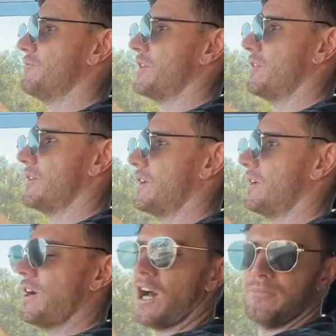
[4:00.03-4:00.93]
went on
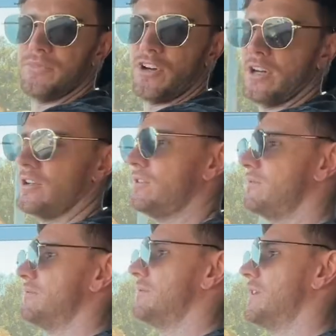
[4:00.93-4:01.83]
a hub dyno
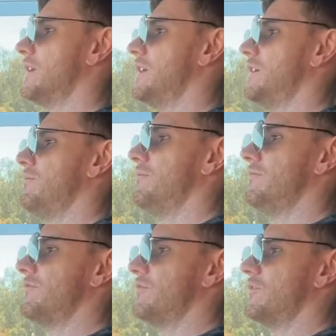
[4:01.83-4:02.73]

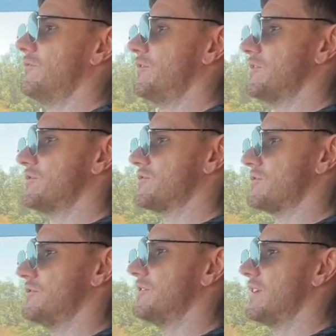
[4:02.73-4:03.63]
for its
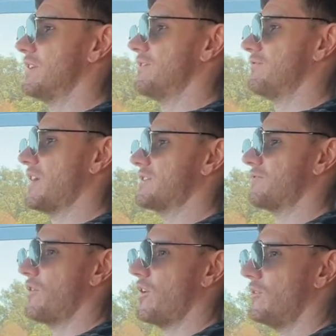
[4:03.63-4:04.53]
tune, and a flash
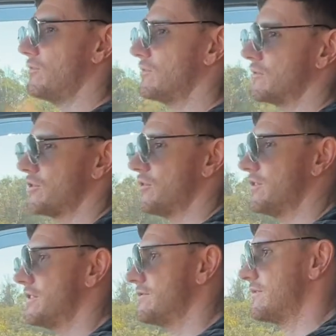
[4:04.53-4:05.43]
file
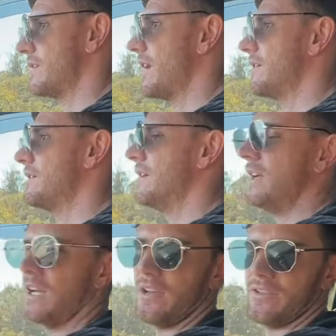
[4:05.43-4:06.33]
tuned into that,
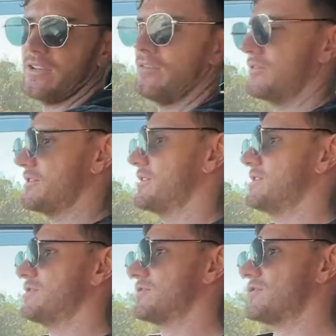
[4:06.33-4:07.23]
and then obviously
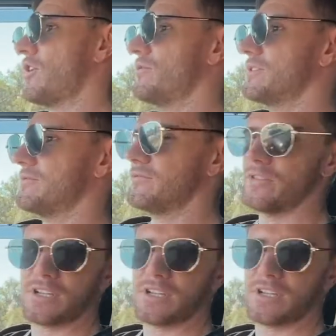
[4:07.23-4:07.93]
just dialed in for the